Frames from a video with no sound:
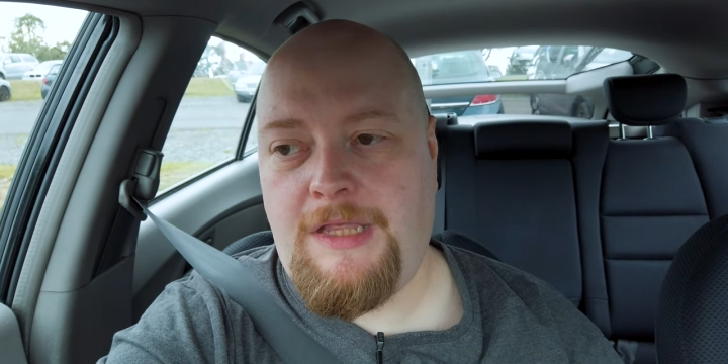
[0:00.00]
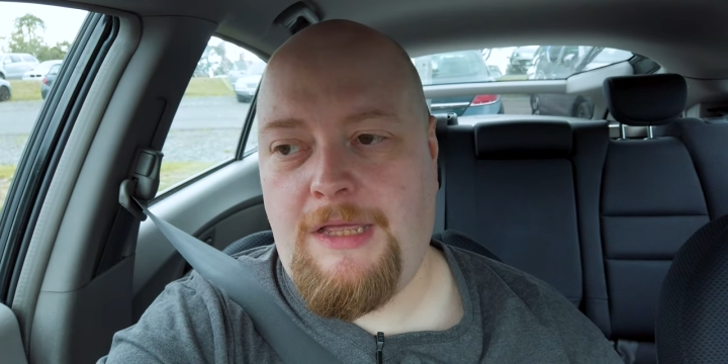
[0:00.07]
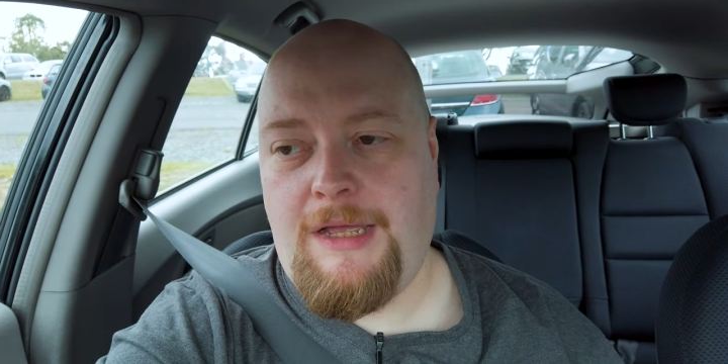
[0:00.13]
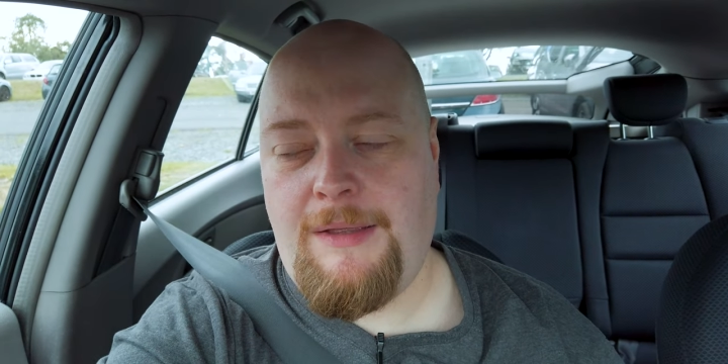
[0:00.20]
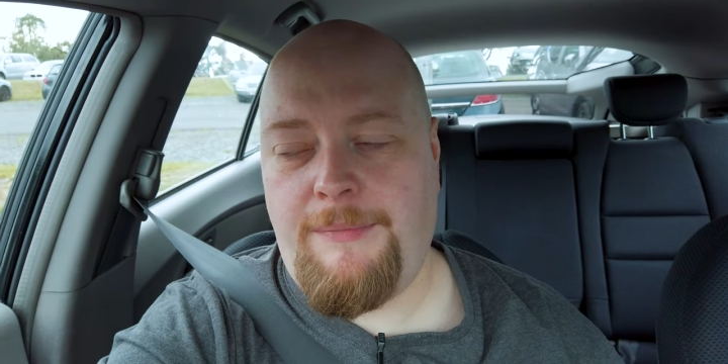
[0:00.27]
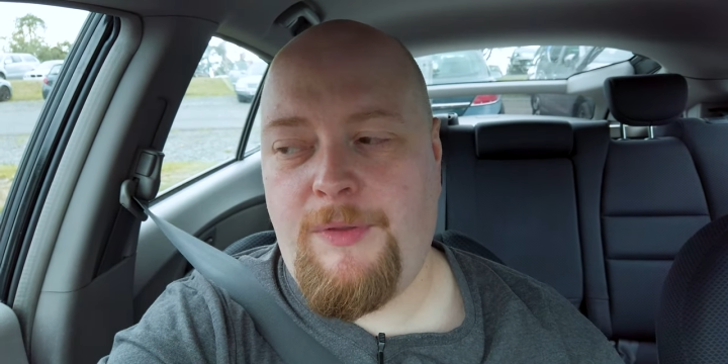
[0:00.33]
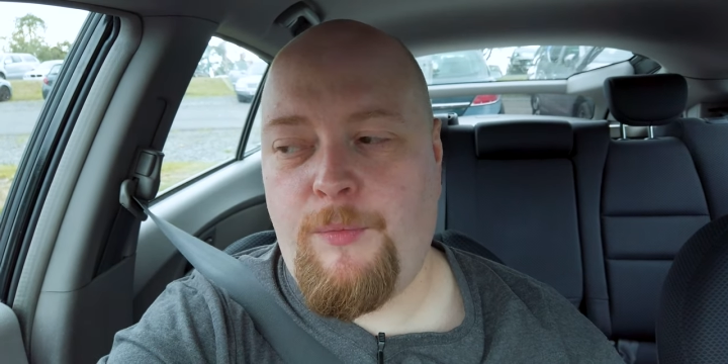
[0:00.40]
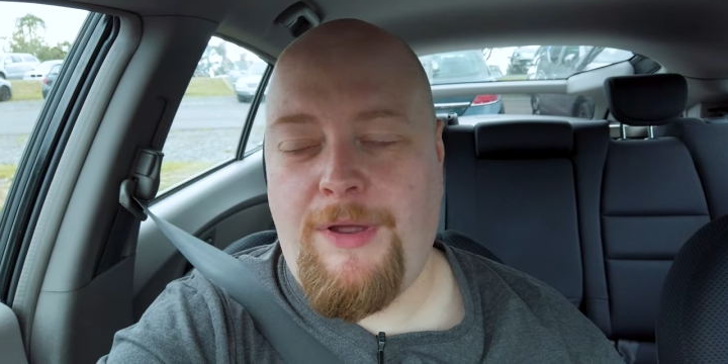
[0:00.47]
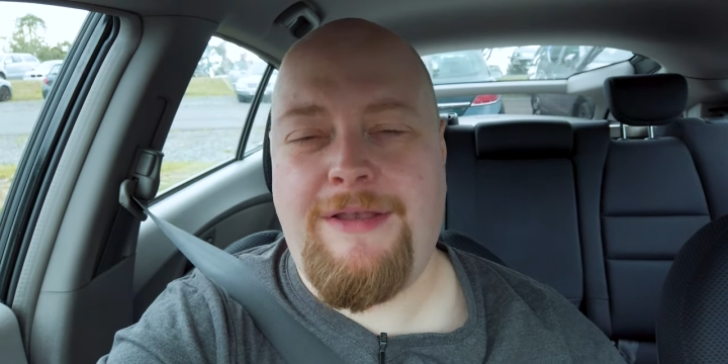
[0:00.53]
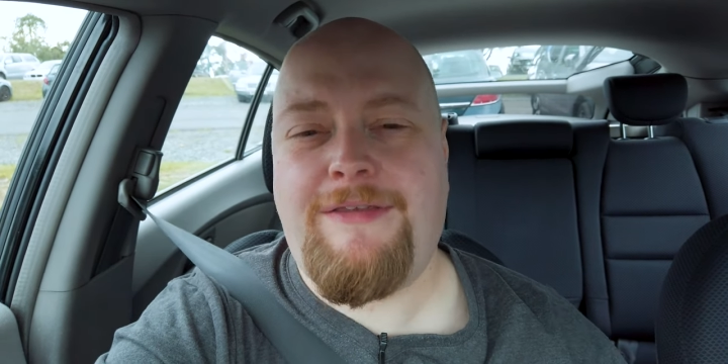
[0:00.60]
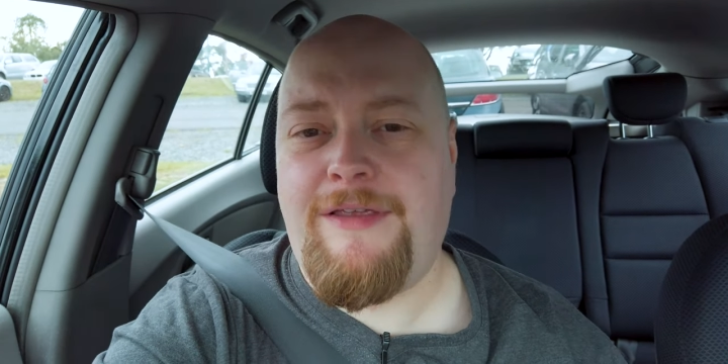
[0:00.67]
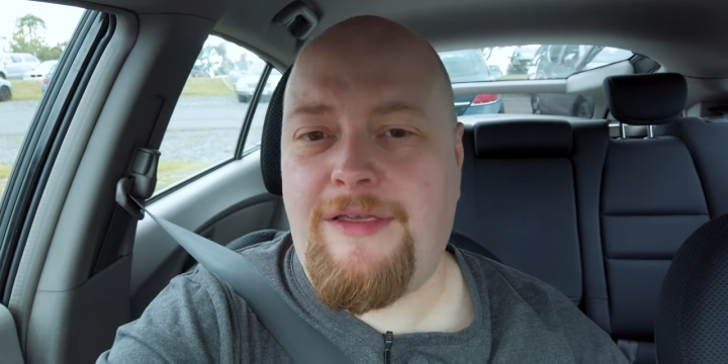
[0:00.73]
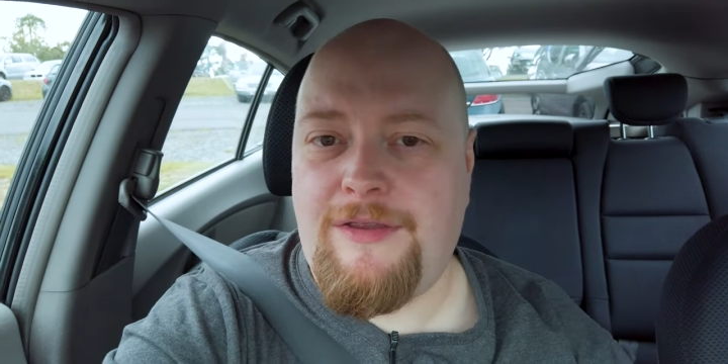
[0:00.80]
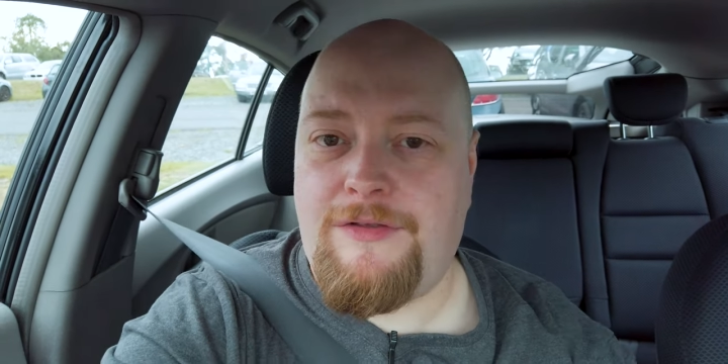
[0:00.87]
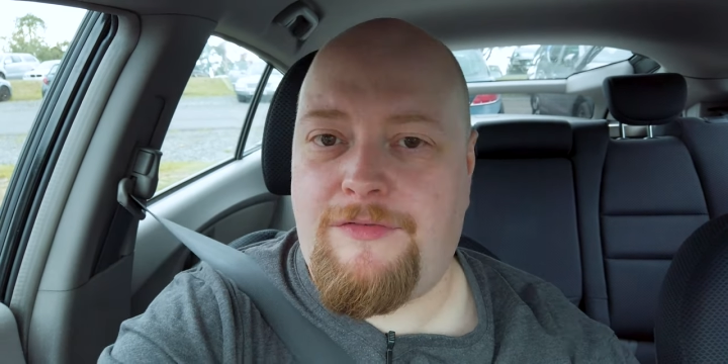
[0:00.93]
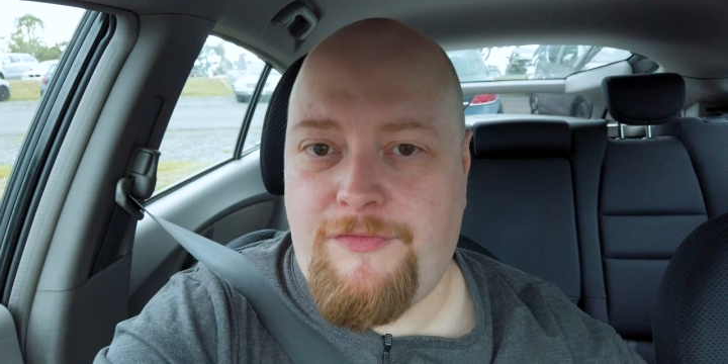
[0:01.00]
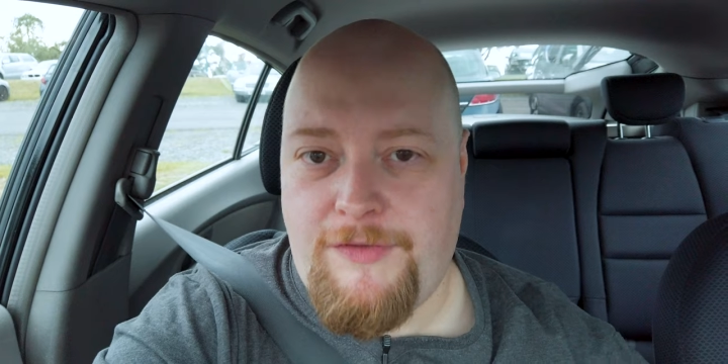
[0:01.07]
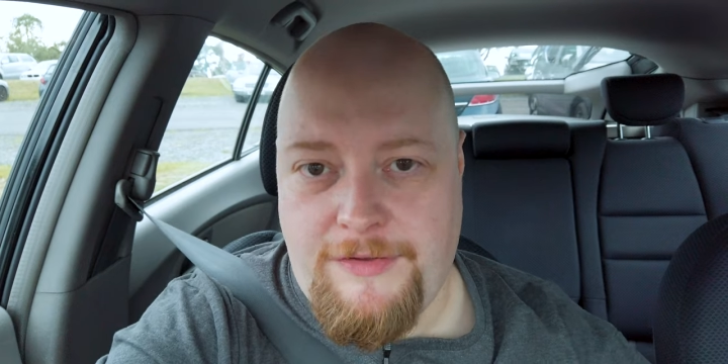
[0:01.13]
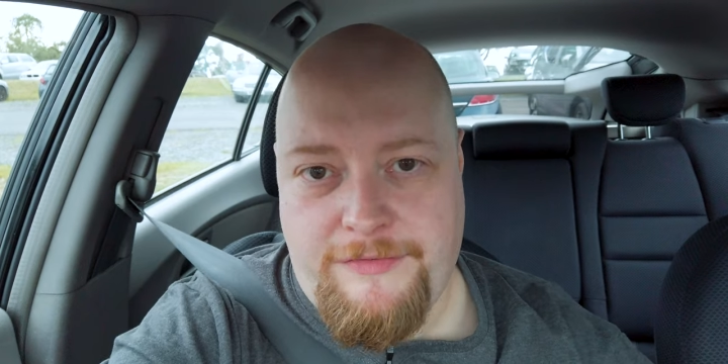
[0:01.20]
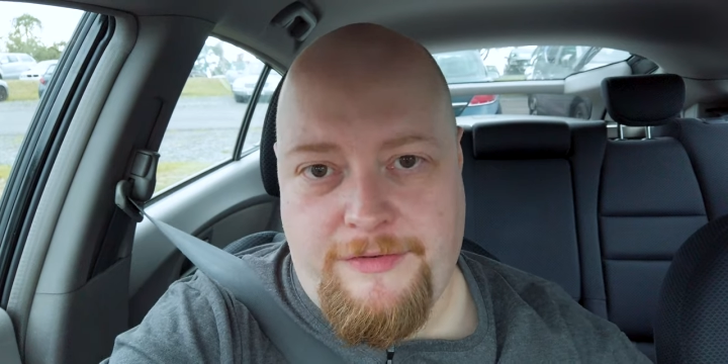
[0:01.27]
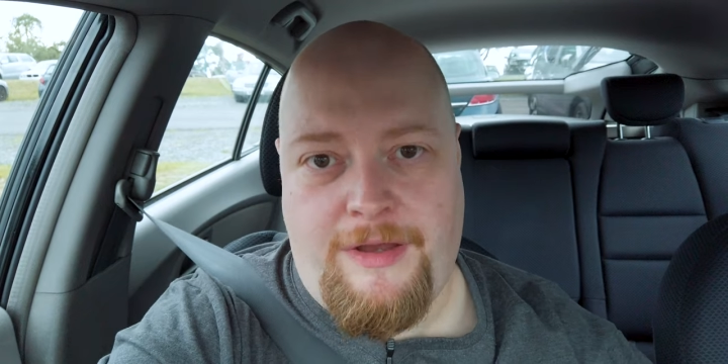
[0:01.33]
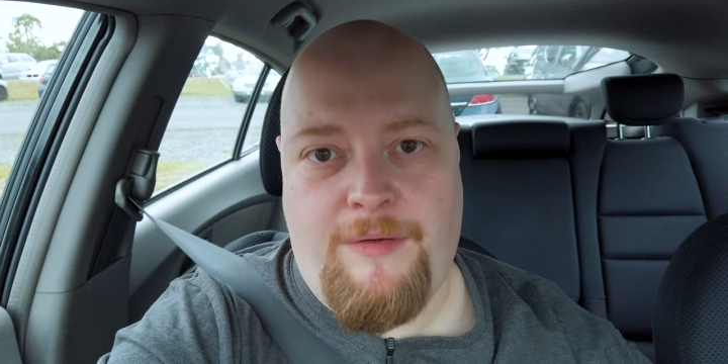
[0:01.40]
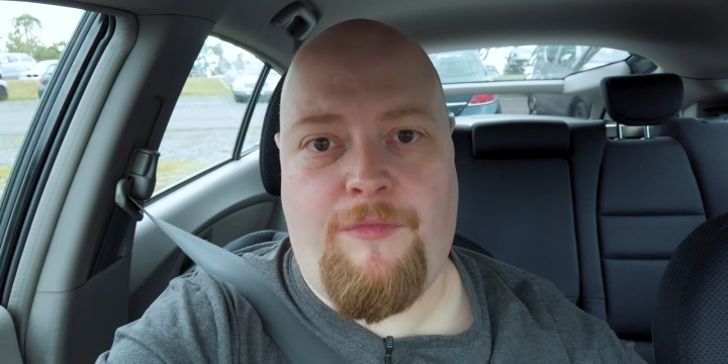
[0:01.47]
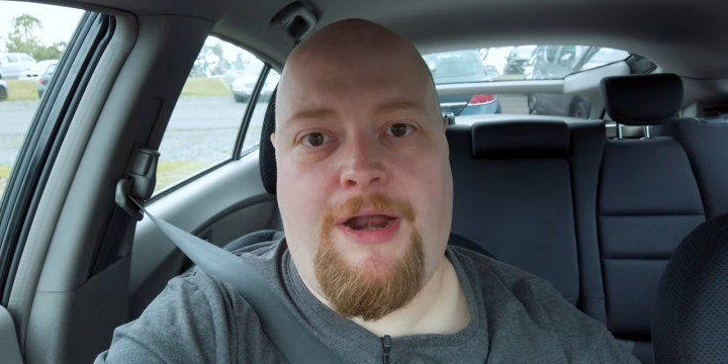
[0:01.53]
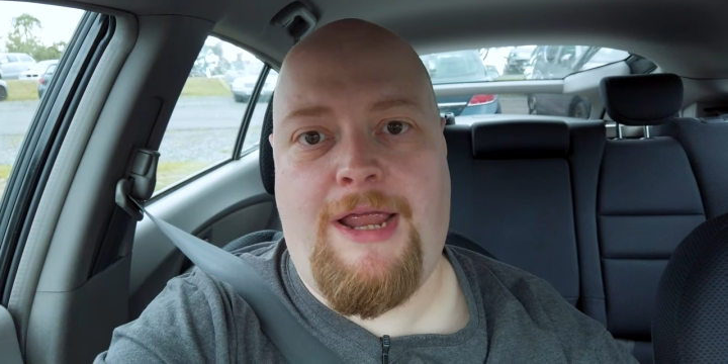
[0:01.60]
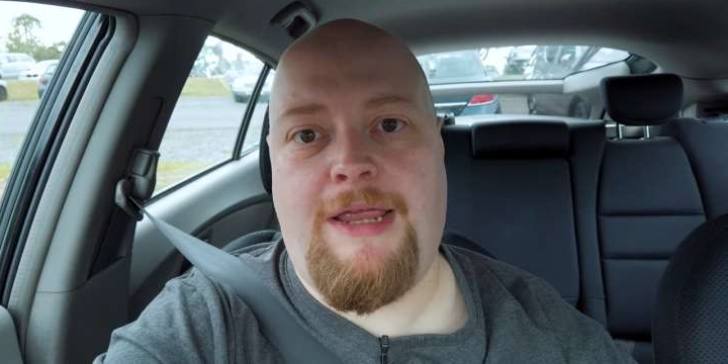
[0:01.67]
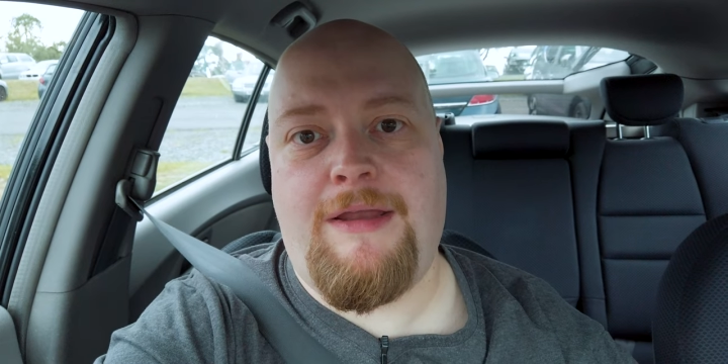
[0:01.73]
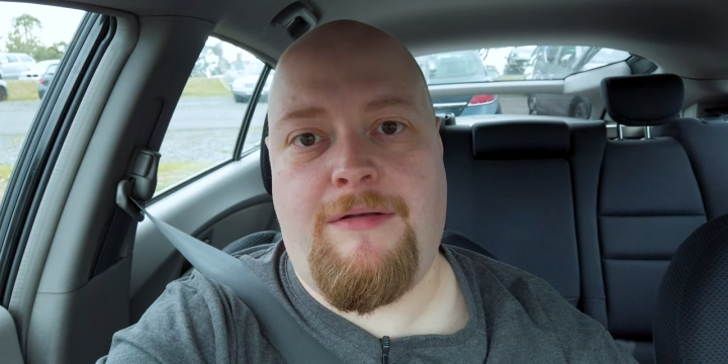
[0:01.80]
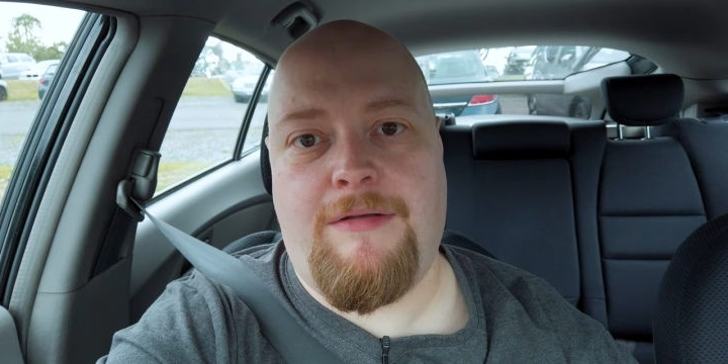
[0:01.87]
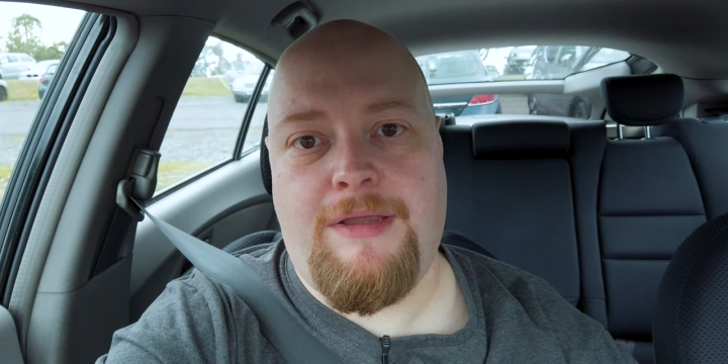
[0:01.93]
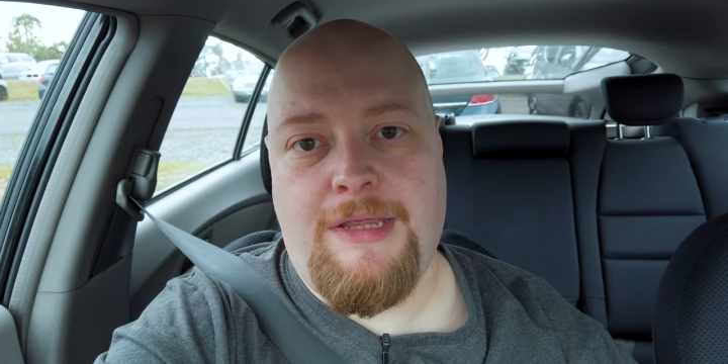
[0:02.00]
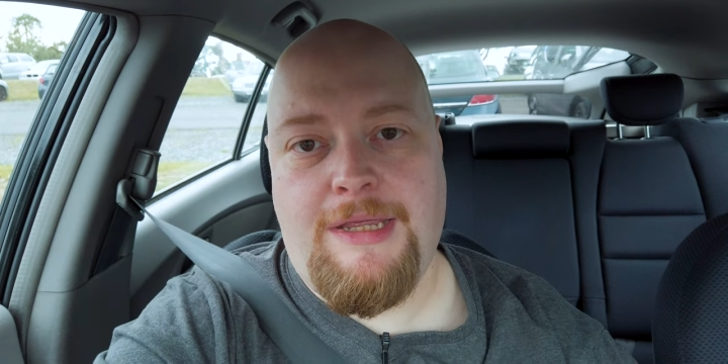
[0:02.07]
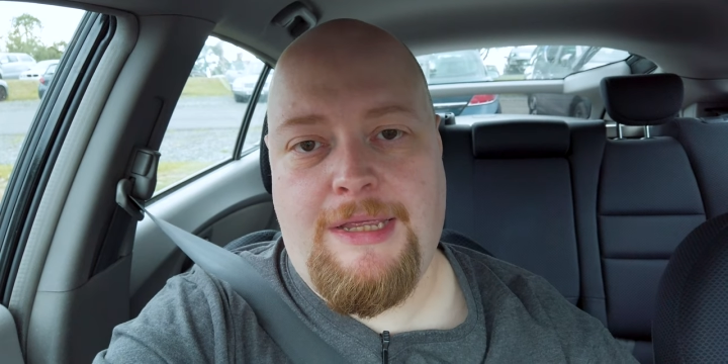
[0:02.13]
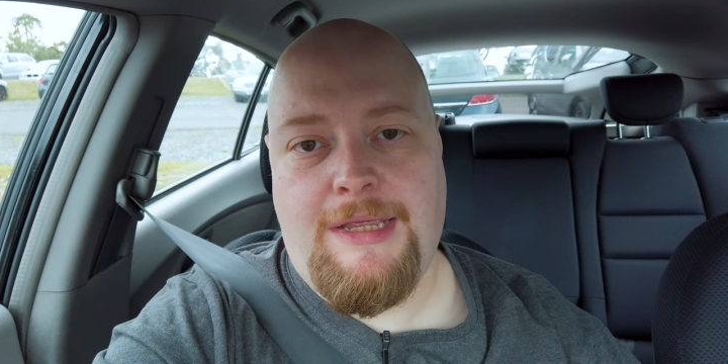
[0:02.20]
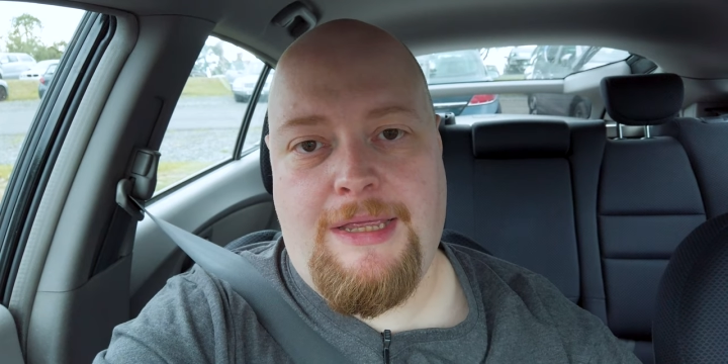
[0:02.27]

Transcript: Um, the white tiger's first time round